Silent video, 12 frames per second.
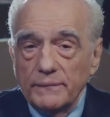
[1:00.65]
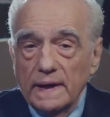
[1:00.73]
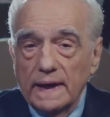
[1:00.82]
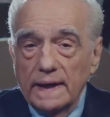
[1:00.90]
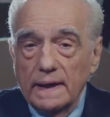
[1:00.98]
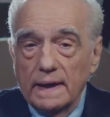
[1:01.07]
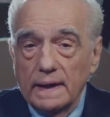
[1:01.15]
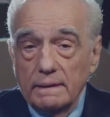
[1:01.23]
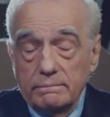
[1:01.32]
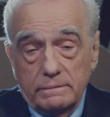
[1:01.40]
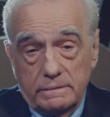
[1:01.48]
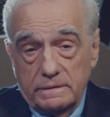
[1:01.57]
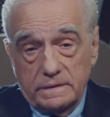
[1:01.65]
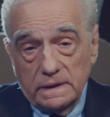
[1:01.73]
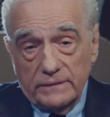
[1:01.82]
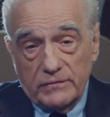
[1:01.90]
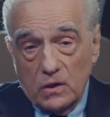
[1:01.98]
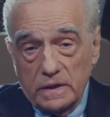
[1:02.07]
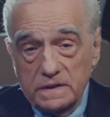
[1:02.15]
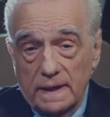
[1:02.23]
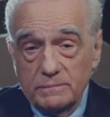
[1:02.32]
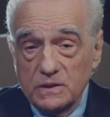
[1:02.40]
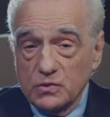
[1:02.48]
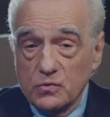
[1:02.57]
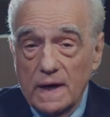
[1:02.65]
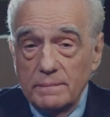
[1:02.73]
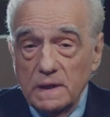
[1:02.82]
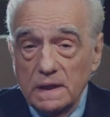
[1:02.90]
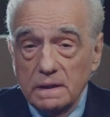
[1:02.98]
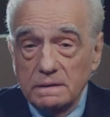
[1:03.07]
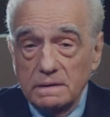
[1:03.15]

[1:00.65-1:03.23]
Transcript: I still have a hard time describing it.